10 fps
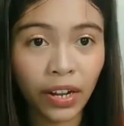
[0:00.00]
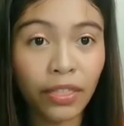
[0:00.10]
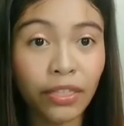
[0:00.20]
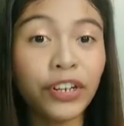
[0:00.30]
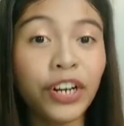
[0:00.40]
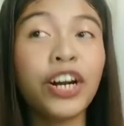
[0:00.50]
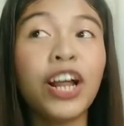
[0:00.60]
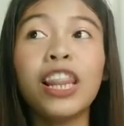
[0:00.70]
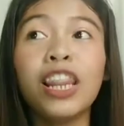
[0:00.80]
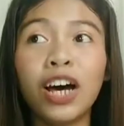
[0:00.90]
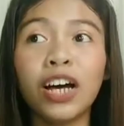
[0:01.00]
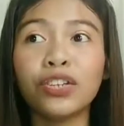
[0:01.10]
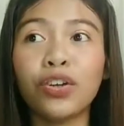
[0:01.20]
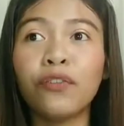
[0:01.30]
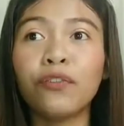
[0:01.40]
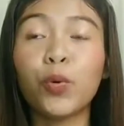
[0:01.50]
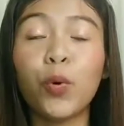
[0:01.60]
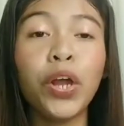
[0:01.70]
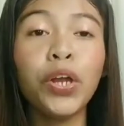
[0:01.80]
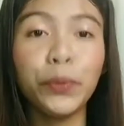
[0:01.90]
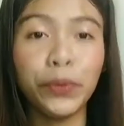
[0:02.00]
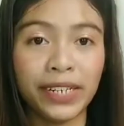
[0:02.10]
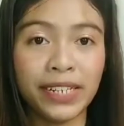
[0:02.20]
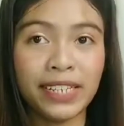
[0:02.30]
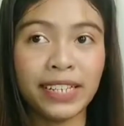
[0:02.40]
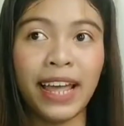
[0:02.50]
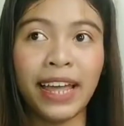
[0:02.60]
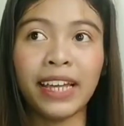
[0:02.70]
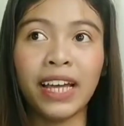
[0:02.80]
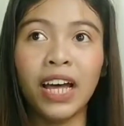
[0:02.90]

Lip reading: there are a lot of coin words like